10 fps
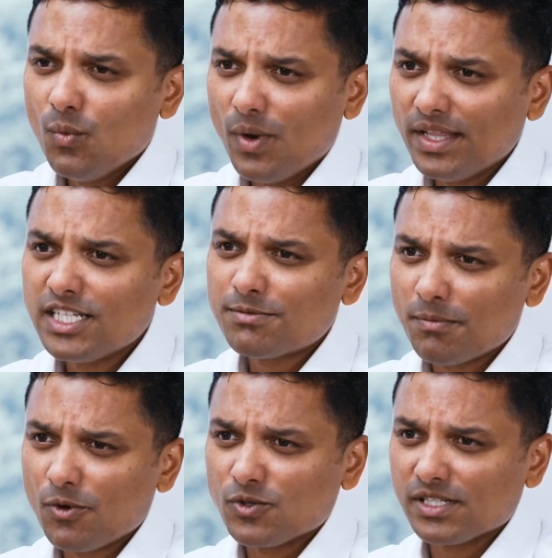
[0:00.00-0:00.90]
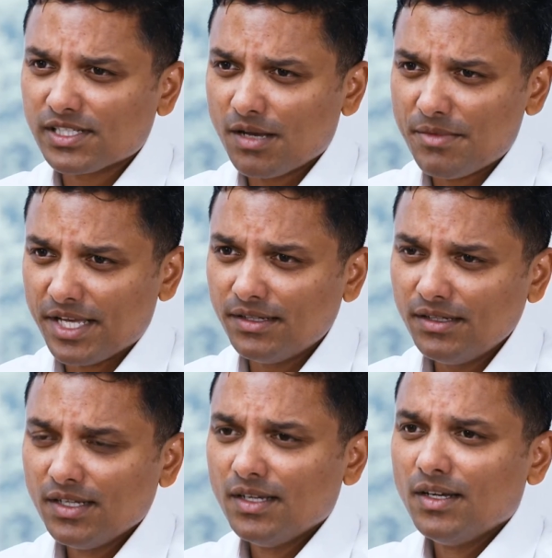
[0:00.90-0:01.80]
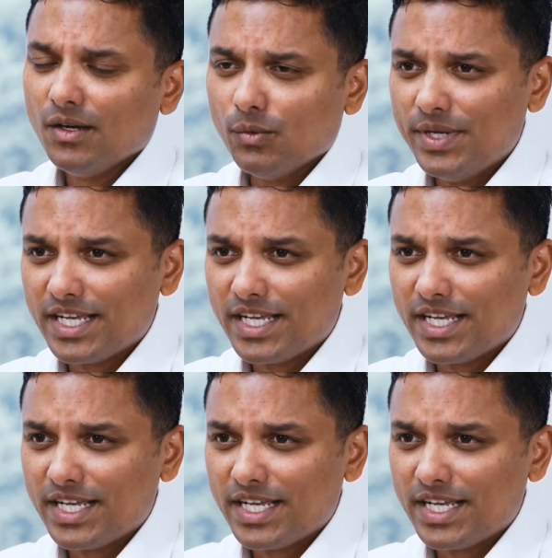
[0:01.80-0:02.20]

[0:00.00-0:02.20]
When these proposals come in, we